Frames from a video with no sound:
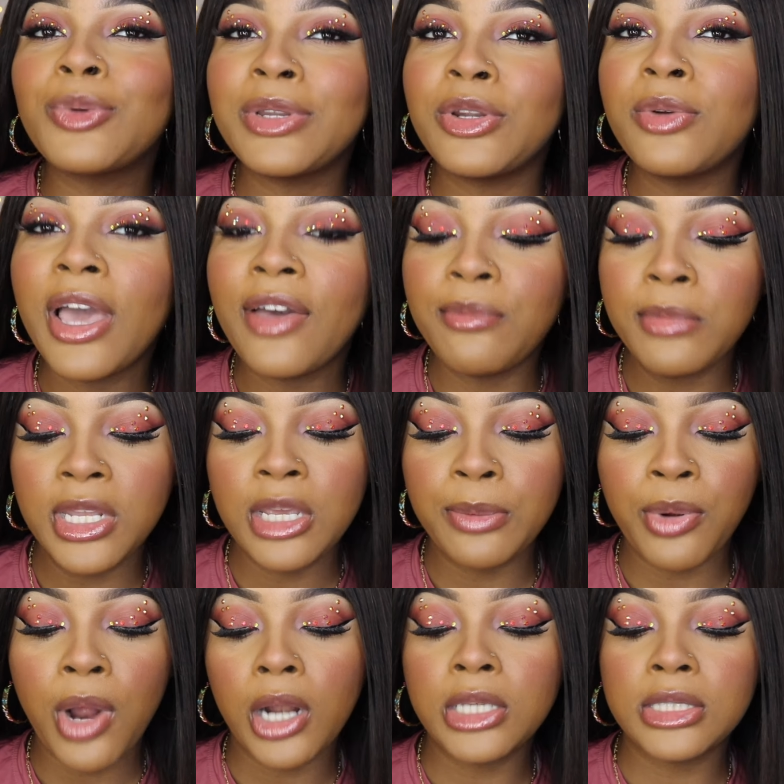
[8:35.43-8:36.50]
I don't have many
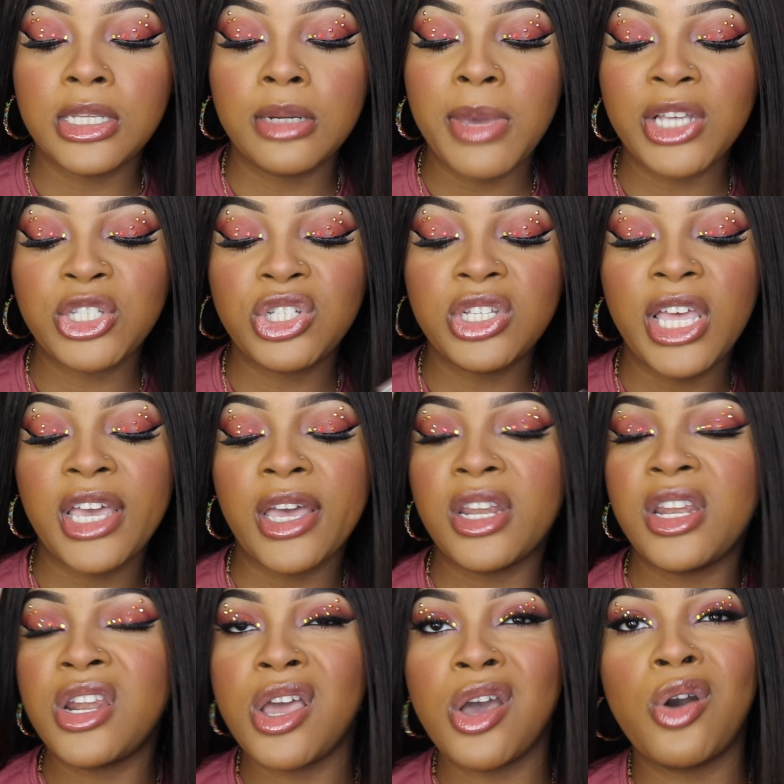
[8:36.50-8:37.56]
products that I'm actually like,
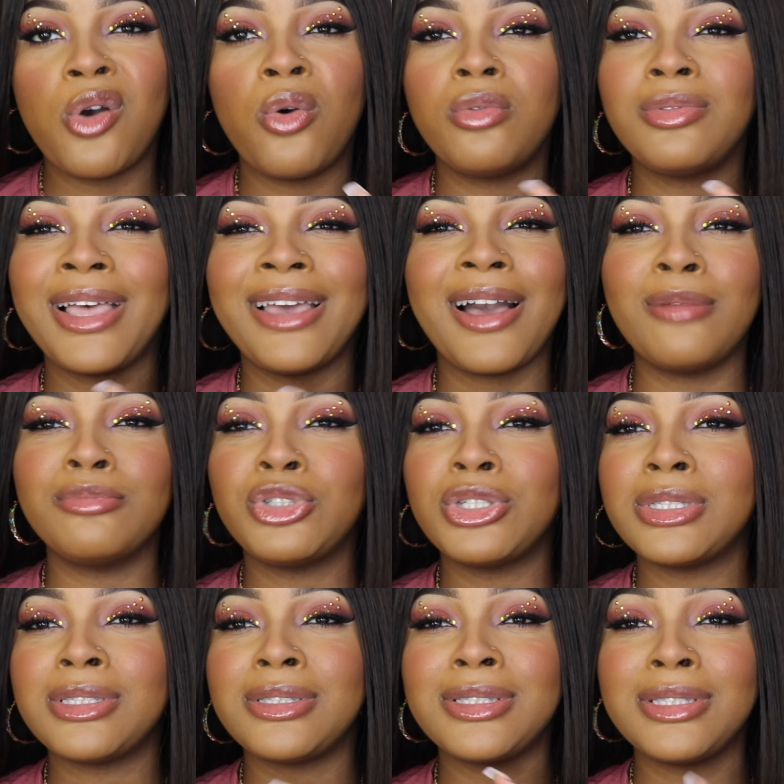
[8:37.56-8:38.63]
no, like I'm
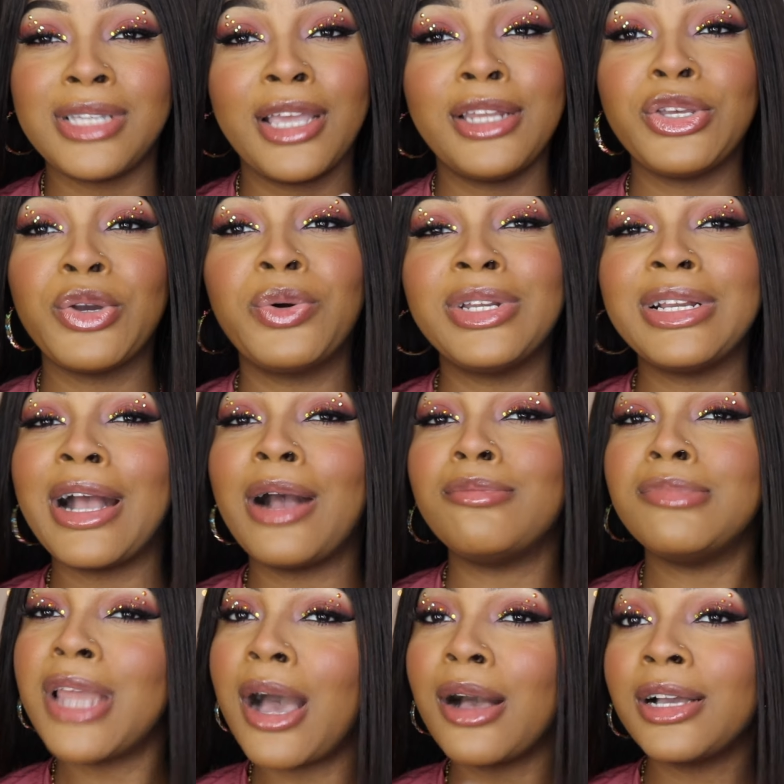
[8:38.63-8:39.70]
just standing on it.
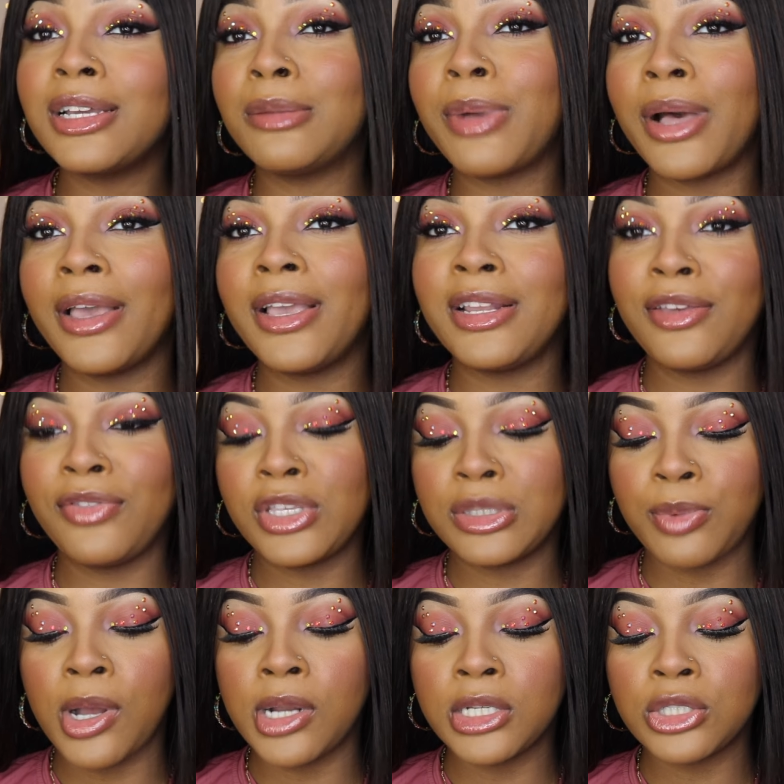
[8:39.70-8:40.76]
I'm not going to buy any of these
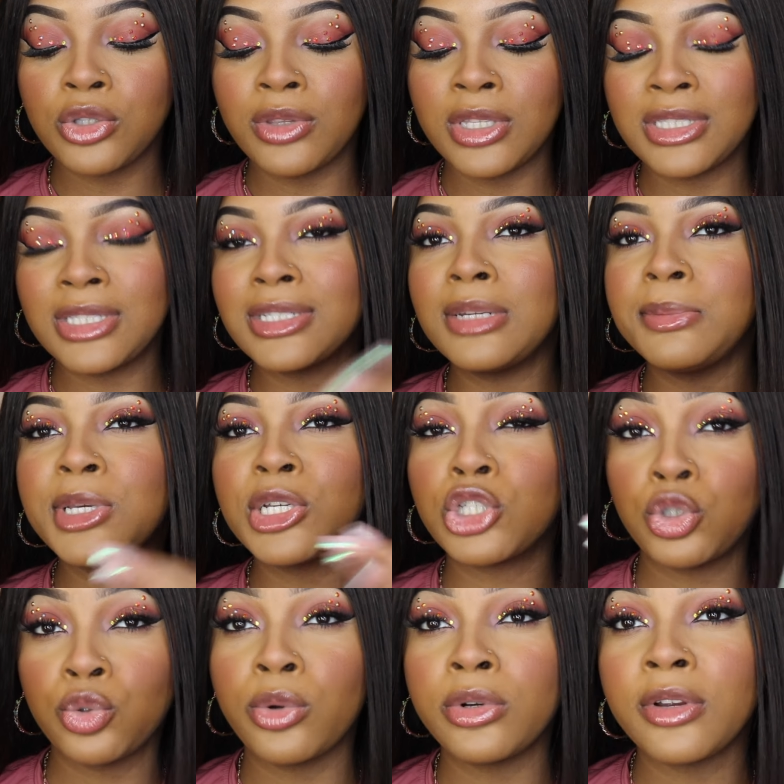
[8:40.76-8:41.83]
products. So this is going to be a
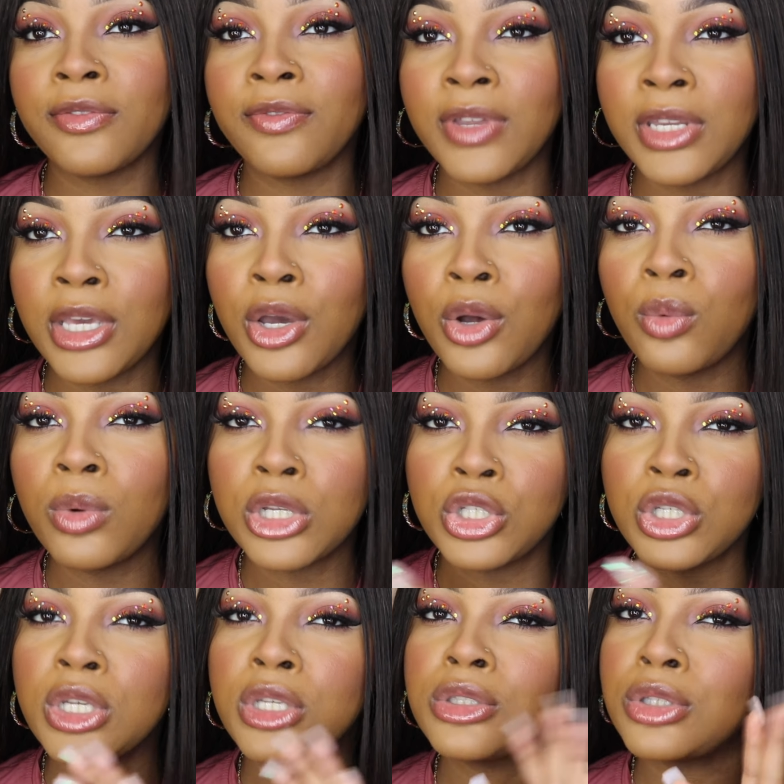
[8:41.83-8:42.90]
shorter video,
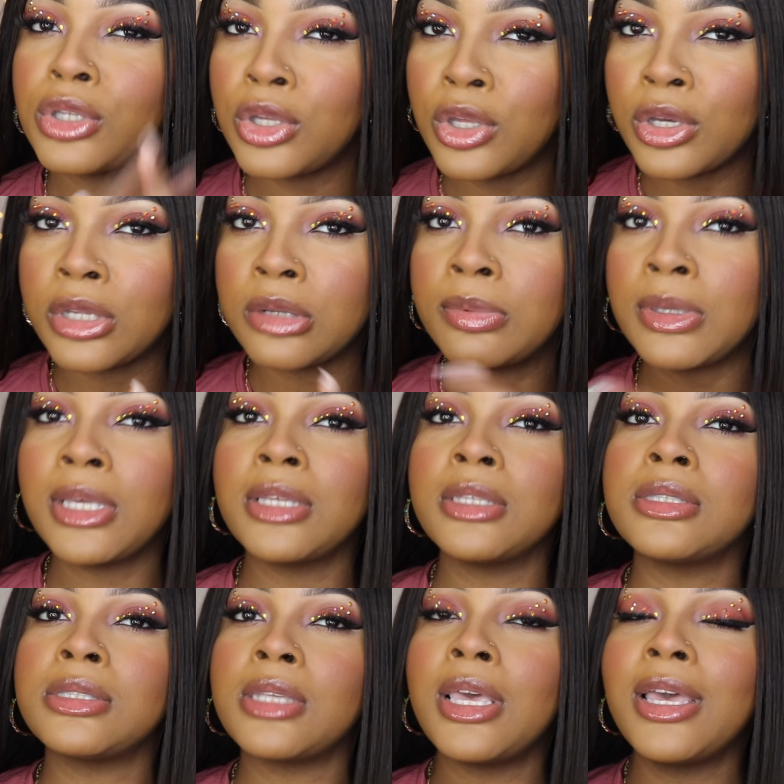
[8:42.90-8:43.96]
which is good
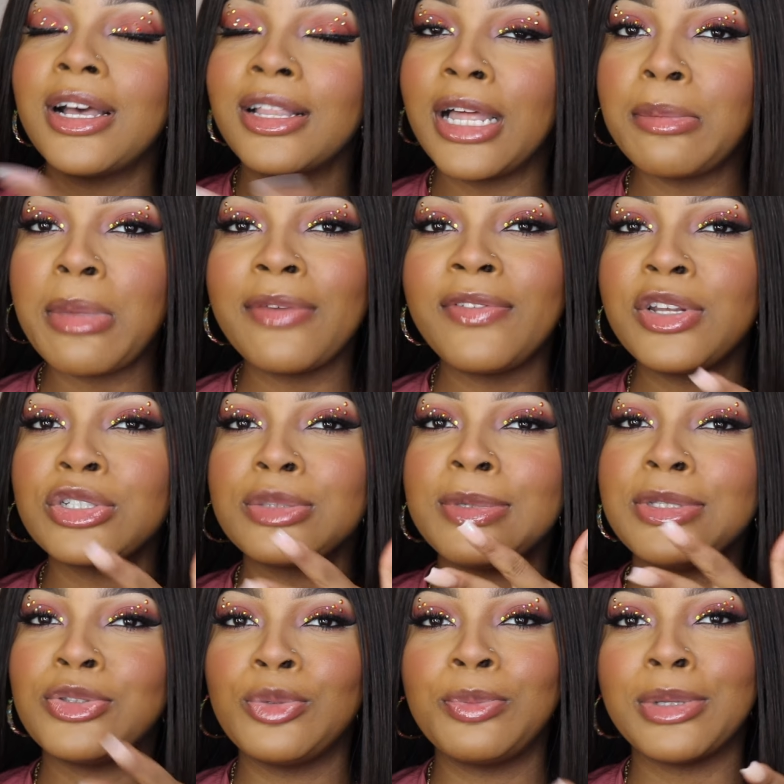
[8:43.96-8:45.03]
because a lot of my videos
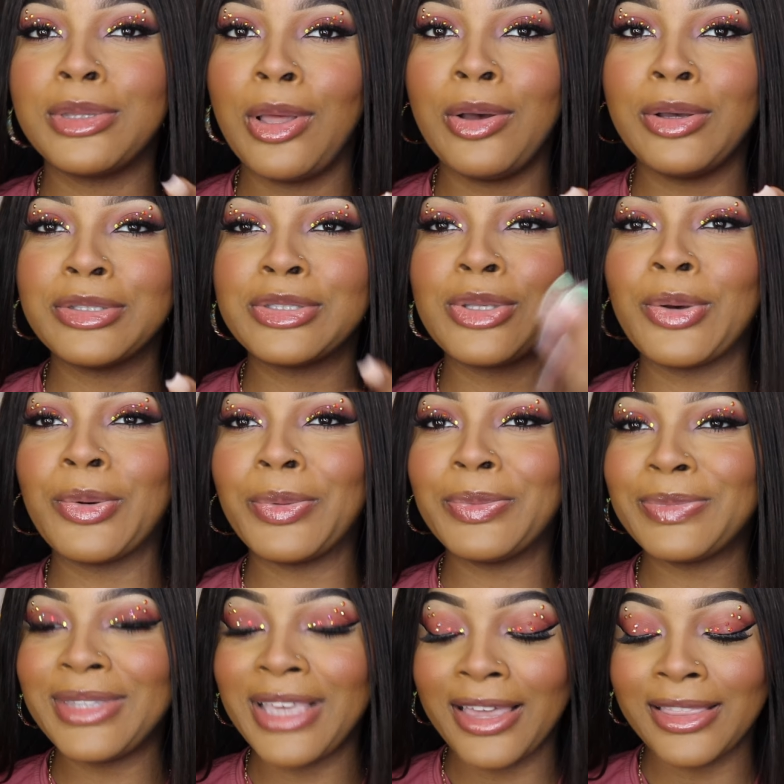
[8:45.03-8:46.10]
be super long. So
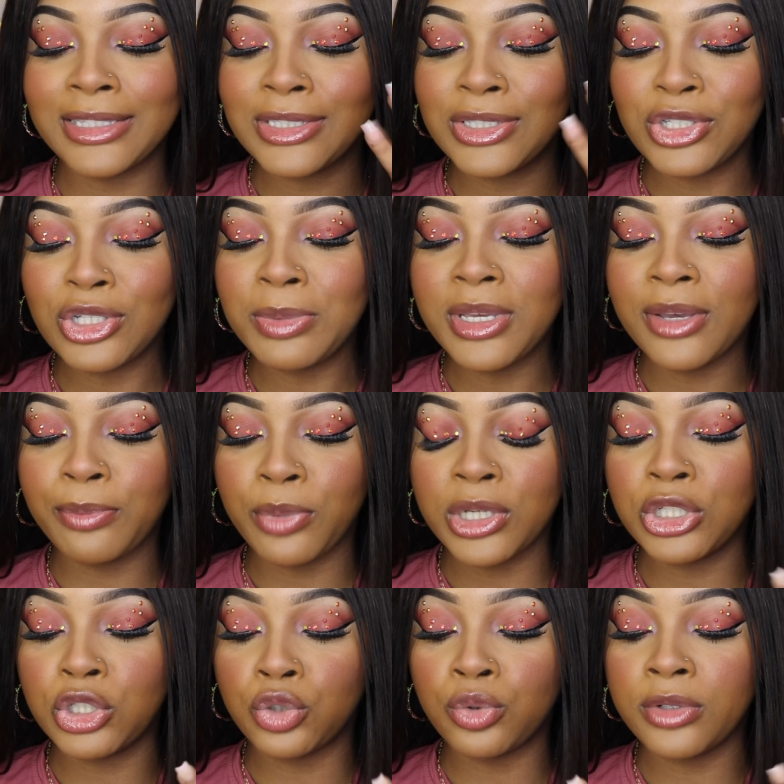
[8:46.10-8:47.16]
yeah, this should be a
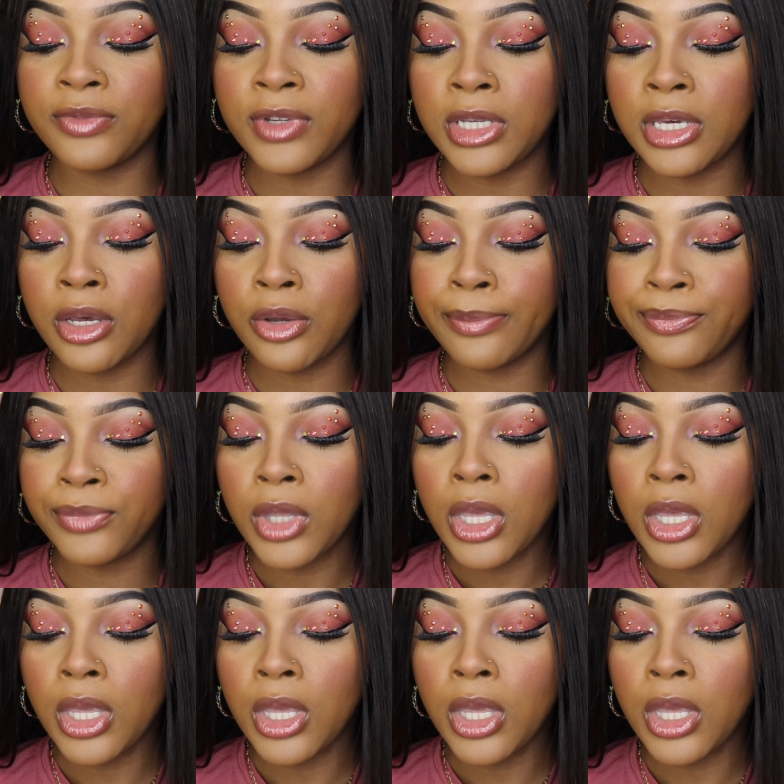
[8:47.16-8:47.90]
pretty short video.